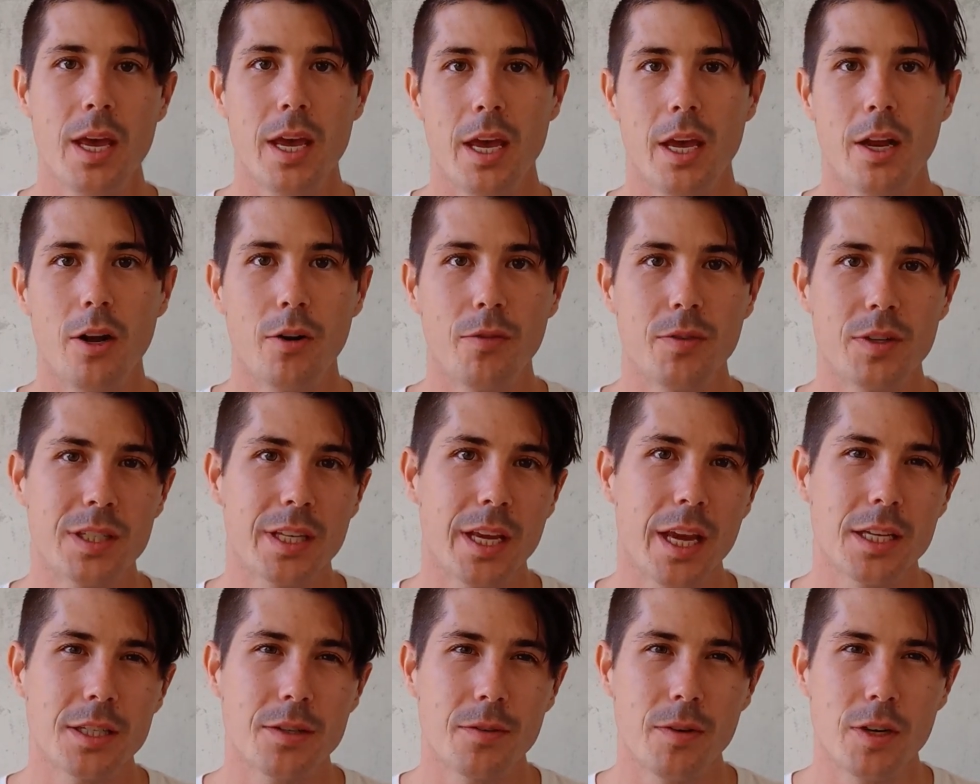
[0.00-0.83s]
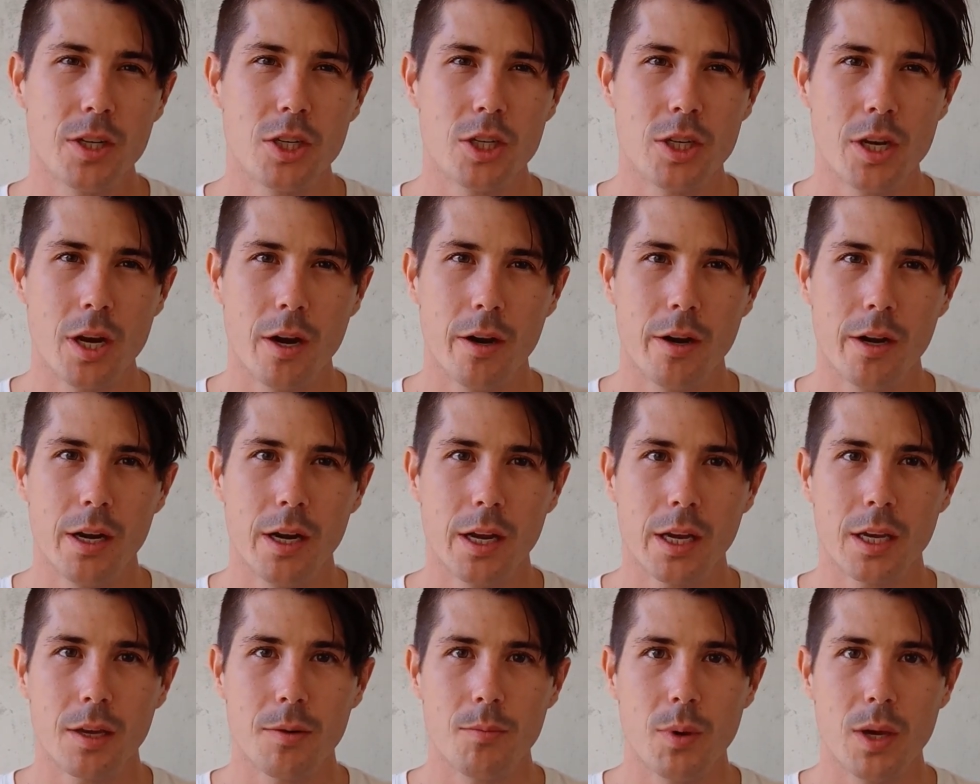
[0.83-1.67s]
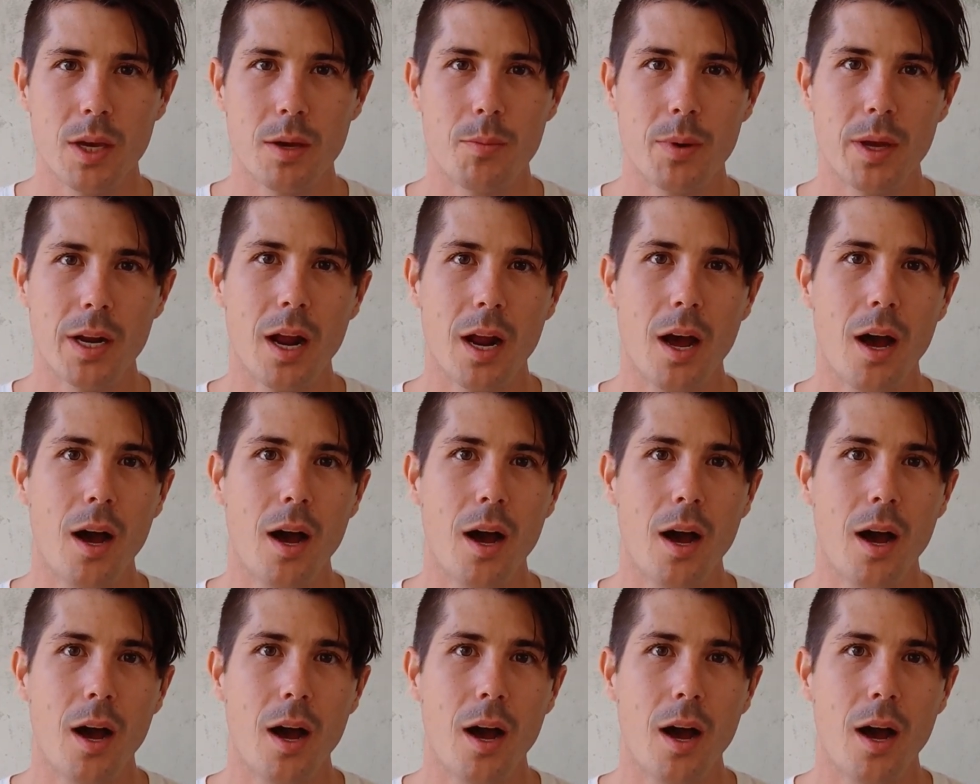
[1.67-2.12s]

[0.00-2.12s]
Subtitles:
And obviously, as a vegetarian, it can be a bit